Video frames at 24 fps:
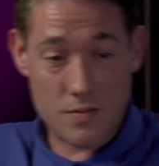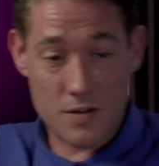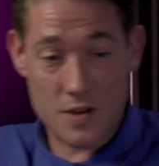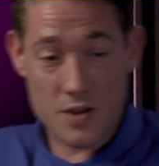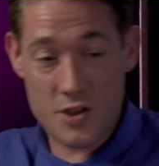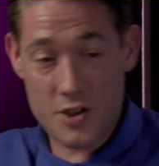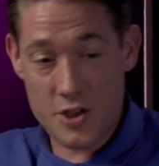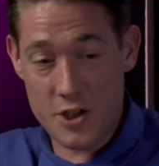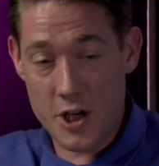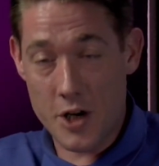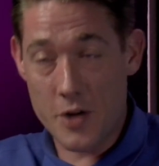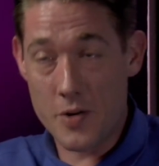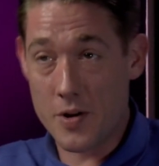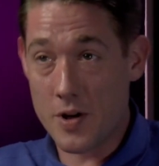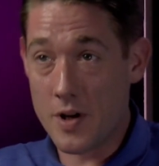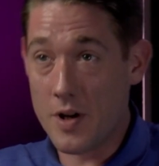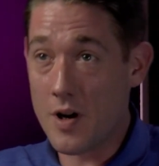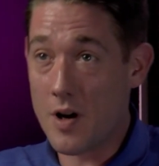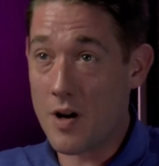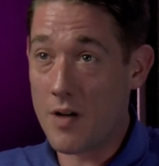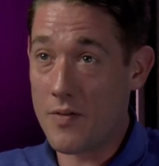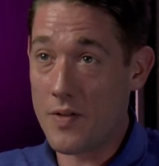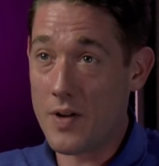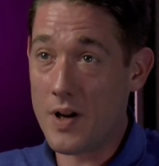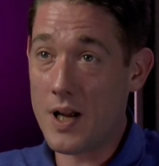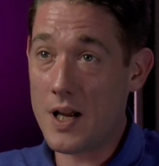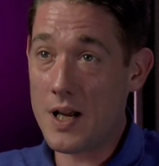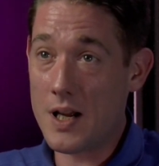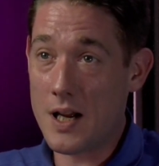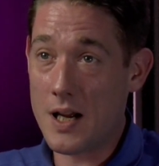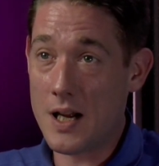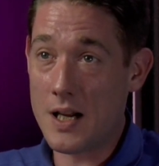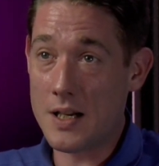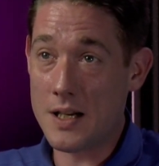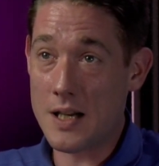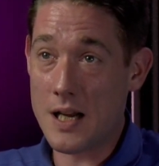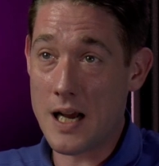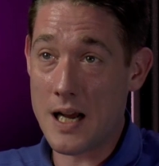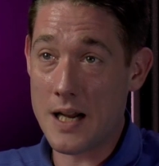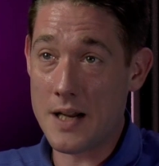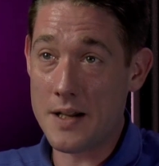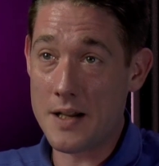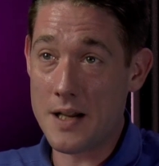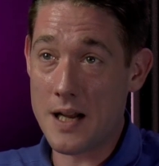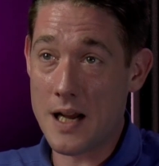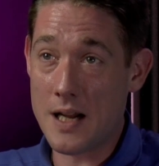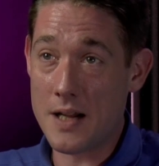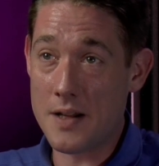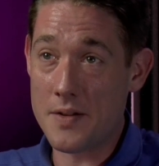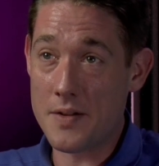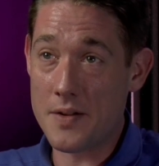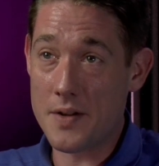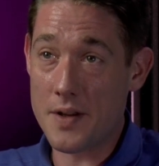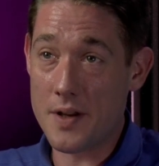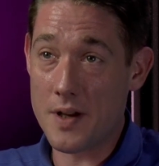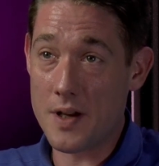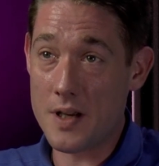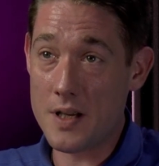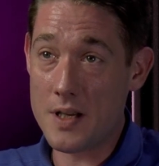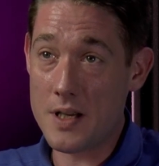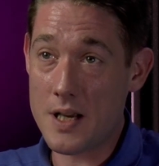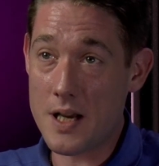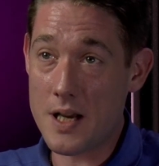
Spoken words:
student of it, and the